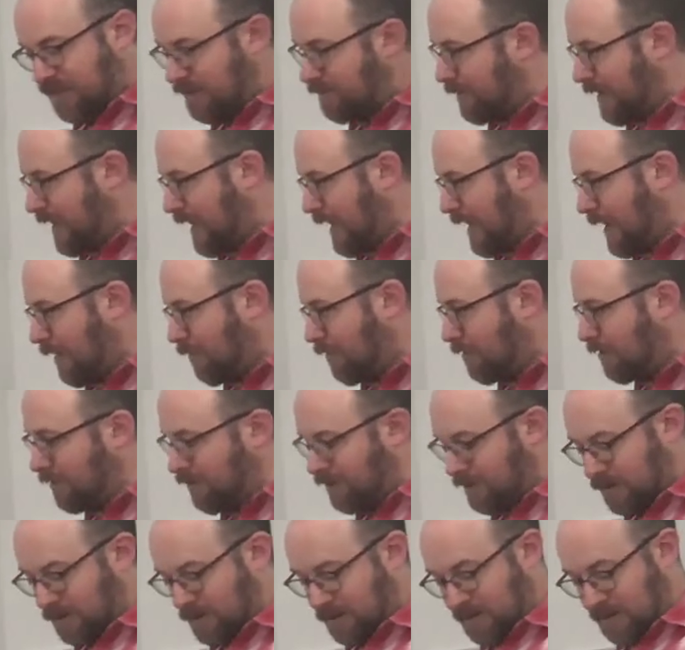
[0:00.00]
the
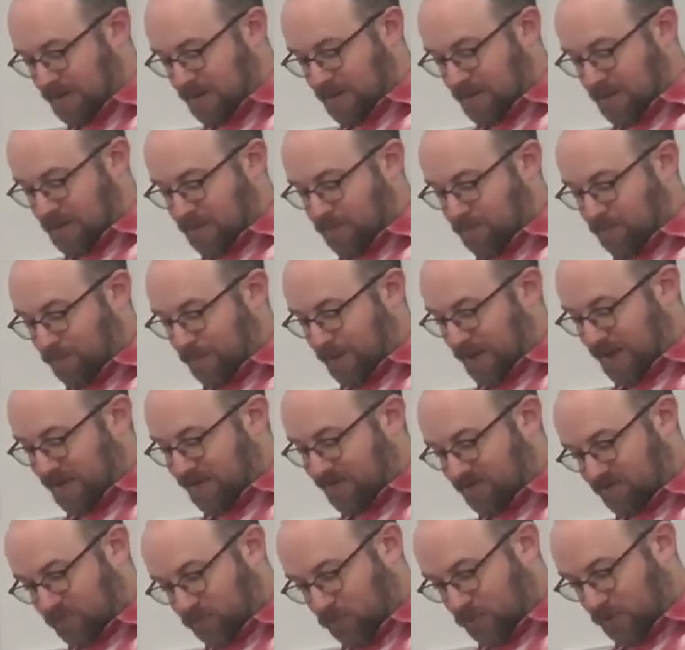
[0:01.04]
power,
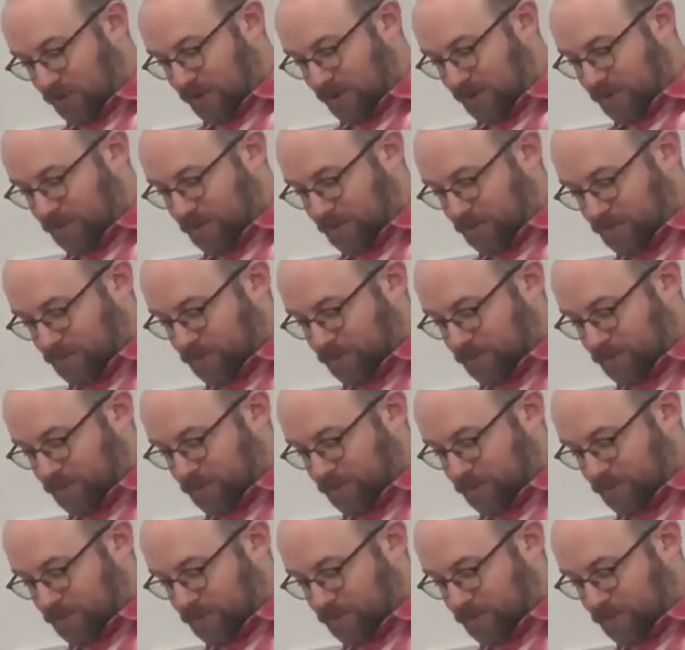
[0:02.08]
minus 1